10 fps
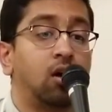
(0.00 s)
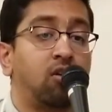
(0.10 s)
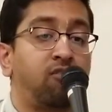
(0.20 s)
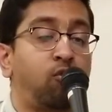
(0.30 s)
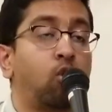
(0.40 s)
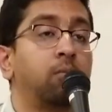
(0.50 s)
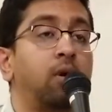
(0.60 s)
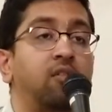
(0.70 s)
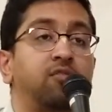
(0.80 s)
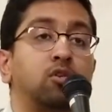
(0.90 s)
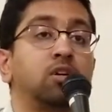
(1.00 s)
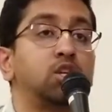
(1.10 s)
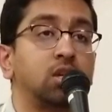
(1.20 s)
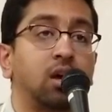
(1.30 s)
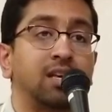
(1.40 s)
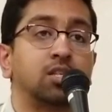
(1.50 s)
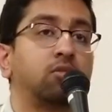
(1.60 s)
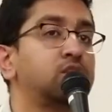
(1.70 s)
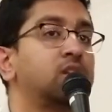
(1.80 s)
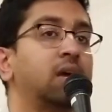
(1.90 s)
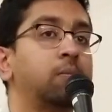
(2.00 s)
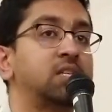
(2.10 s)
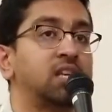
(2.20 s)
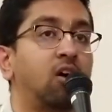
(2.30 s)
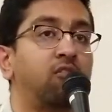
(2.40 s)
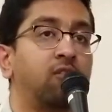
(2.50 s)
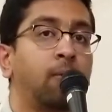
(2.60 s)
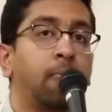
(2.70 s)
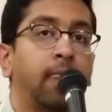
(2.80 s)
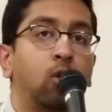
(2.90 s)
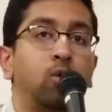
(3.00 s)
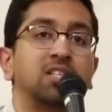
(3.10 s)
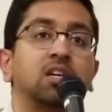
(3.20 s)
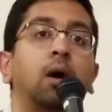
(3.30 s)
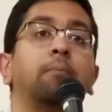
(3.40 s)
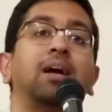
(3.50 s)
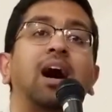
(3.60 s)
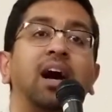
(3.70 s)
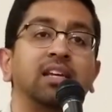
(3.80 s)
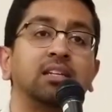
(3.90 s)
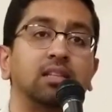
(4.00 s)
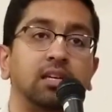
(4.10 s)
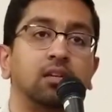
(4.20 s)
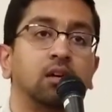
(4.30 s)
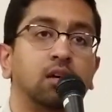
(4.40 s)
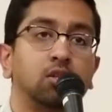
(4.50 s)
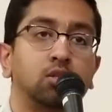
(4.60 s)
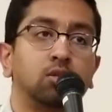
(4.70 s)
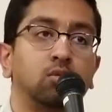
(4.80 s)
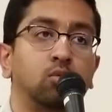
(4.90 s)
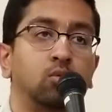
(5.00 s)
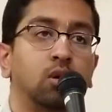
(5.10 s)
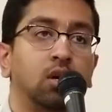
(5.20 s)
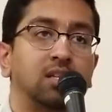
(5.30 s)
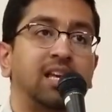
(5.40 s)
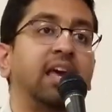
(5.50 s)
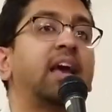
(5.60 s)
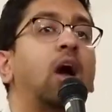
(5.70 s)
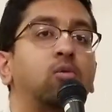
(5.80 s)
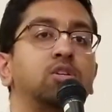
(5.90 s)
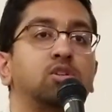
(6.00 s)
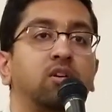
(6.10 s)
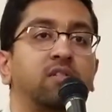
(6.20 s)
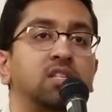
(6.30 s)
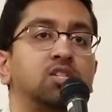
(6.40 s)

form of Krishna, is Krishna himself, who has come kindly to take our service.